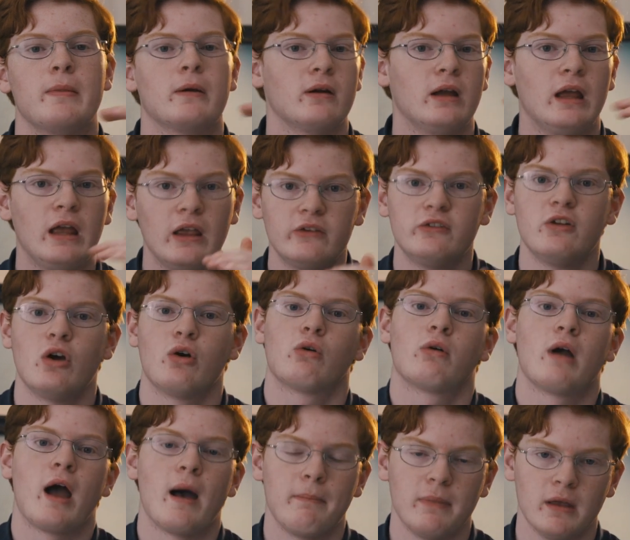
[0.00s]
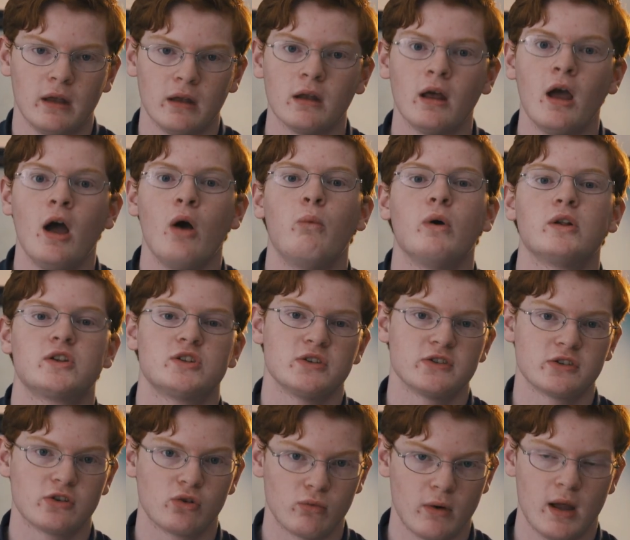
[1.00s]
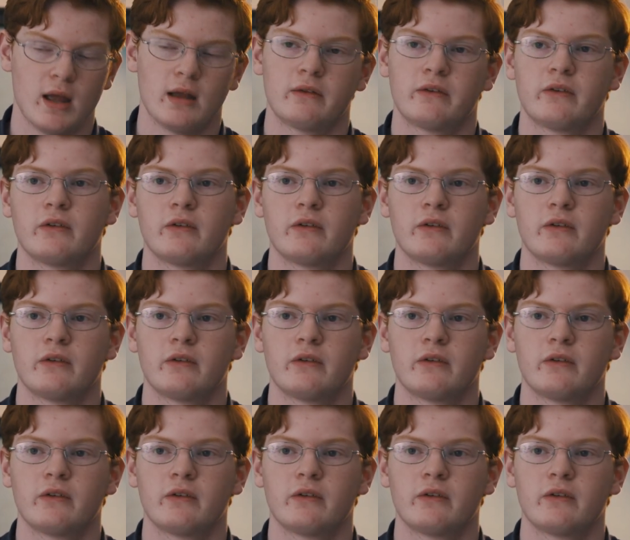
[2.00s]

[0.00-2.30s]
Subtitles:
There is no crop in, which is great.